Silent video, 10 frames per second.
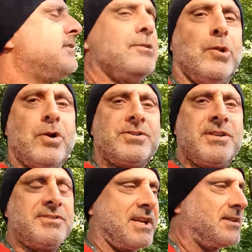lost
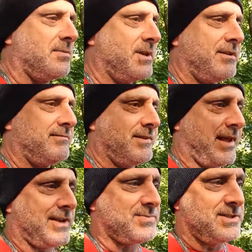it said to me, he
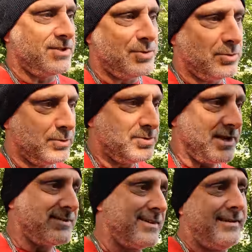asked me, did you lose?
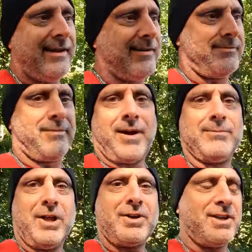I said, nah, I'm
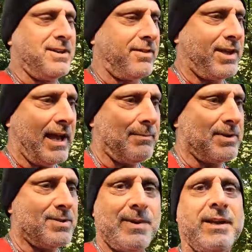lucky. Nothing
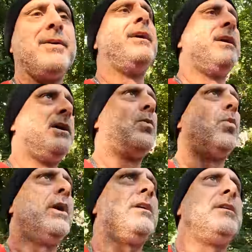happened to me.
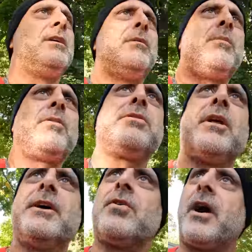Well, a month
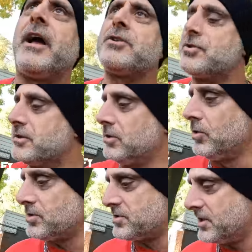later, I actually
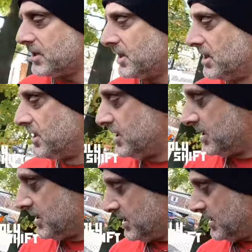lost it.
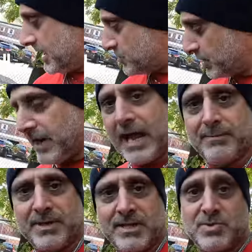That's when it
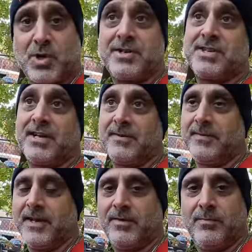happened to me. So I said,
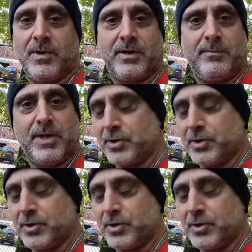it'd be